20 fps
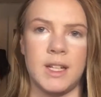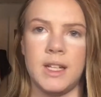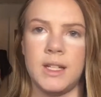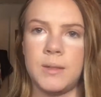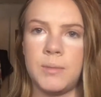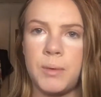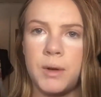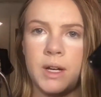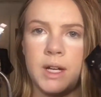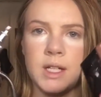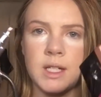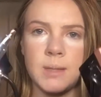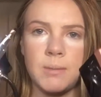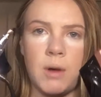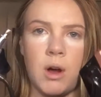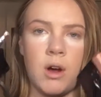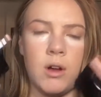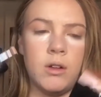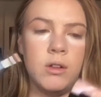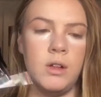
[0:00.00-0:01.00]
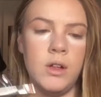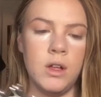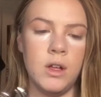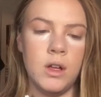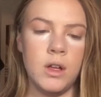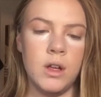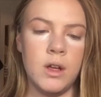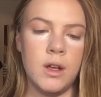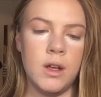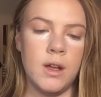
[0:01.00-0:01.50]
is pretty small.
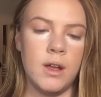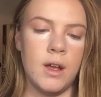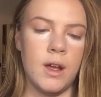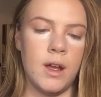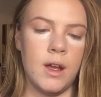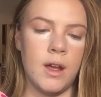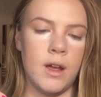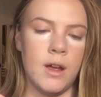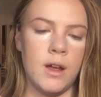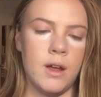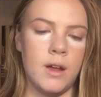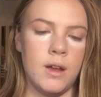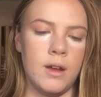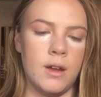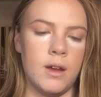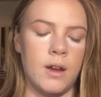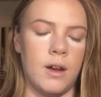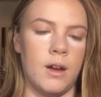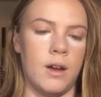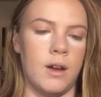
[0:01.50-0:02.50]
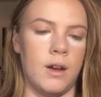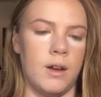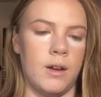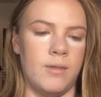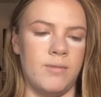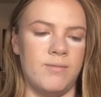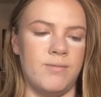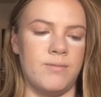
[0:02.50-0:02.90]
I